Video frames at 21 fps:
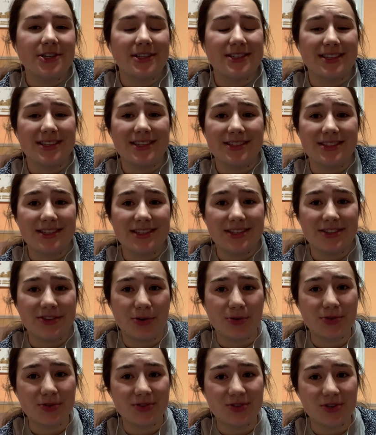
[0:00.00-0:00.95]
is it's
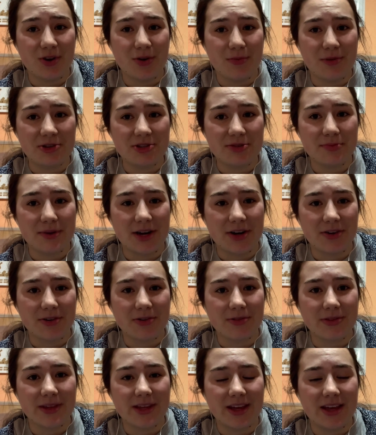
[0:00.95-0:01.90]
still so much
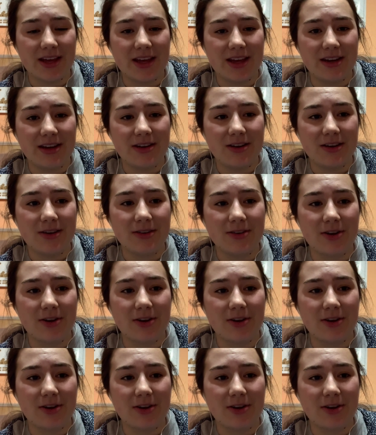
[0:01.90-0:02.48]
better than